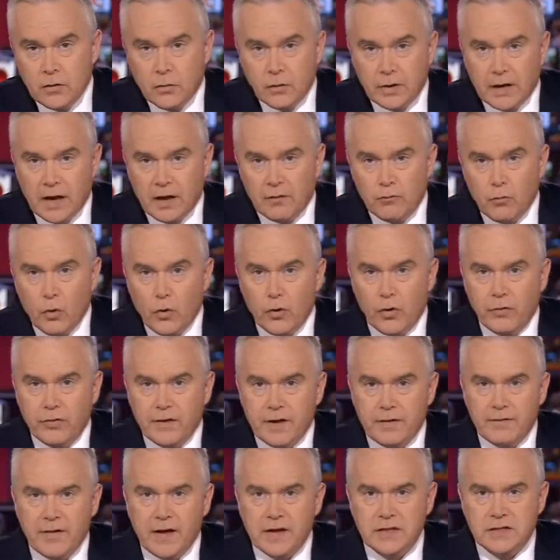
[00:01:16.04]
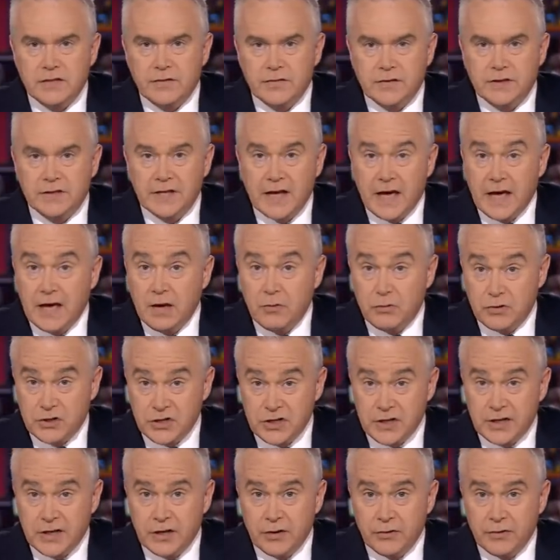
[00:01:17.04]
We'll have more on the events of the day,
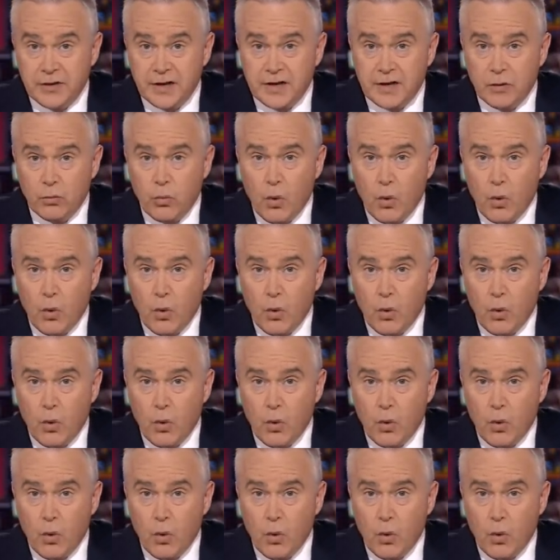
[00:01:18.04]
which included